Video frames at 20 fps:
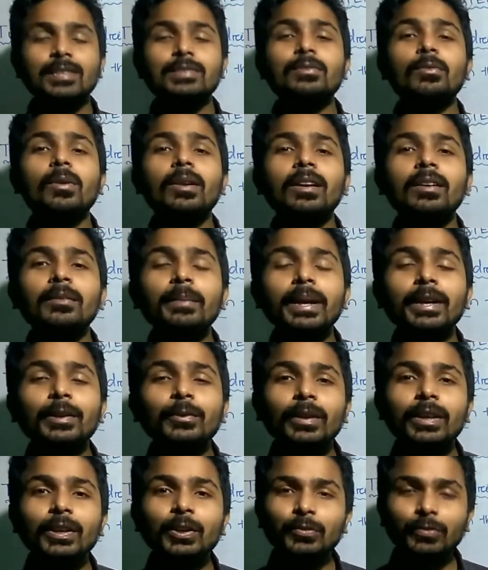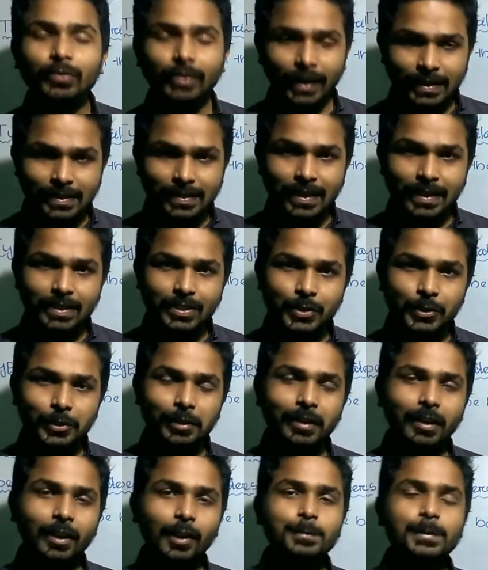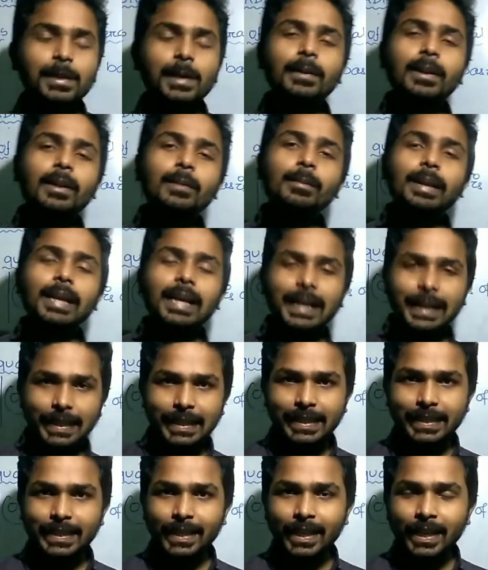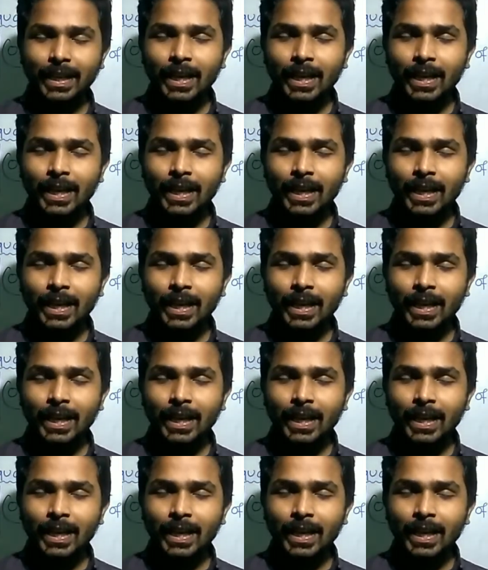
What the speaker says: So welcome back to a new fresh lecture of chapter number 8.